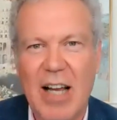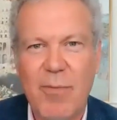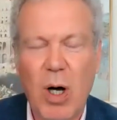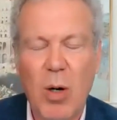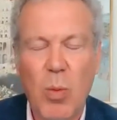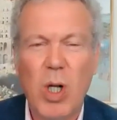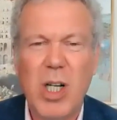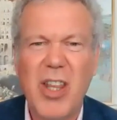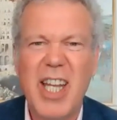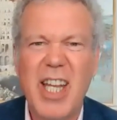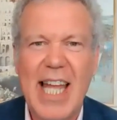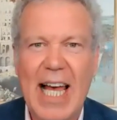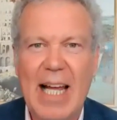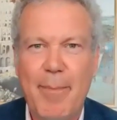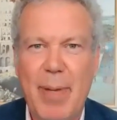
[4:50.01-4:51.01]
what are the
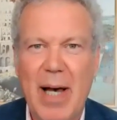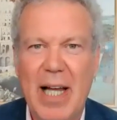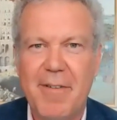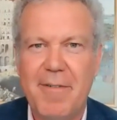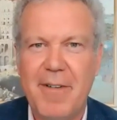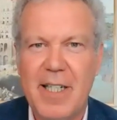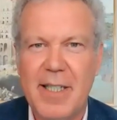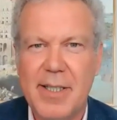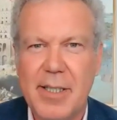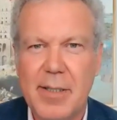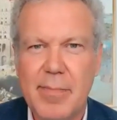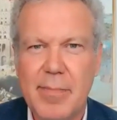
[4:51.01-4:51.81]
net benefits?